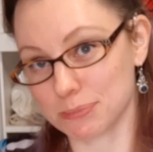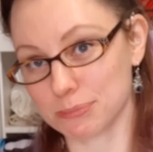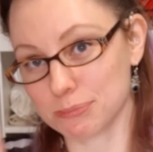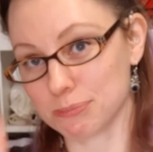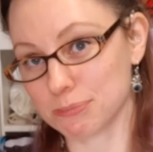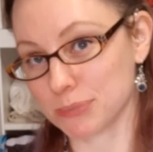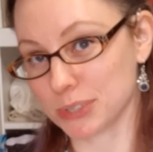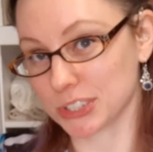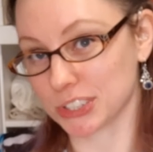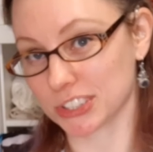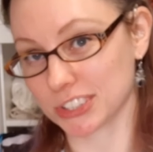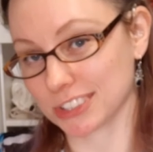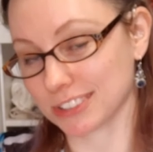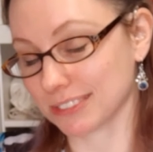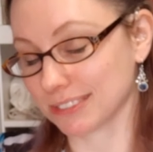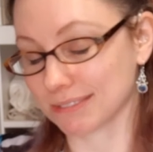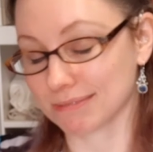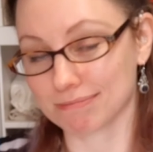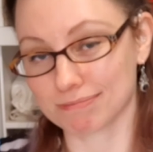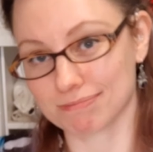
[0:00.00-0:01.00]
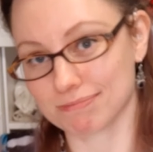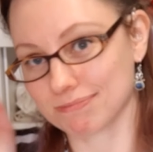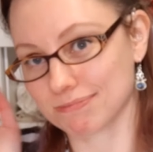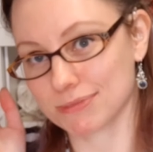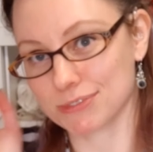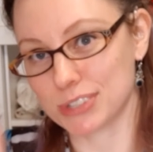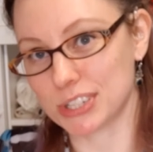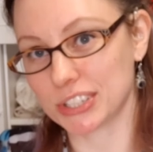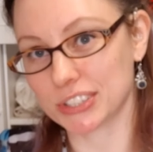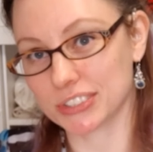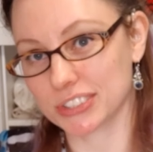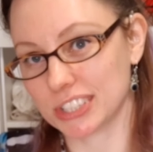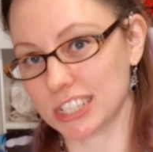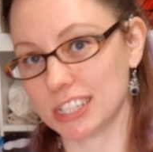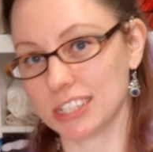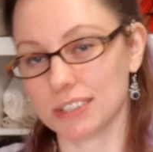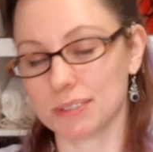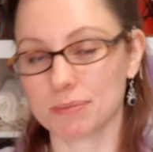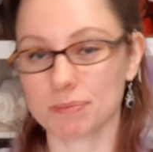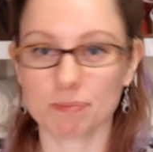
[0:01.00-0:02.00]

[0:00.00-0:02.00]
Bridgerton Regency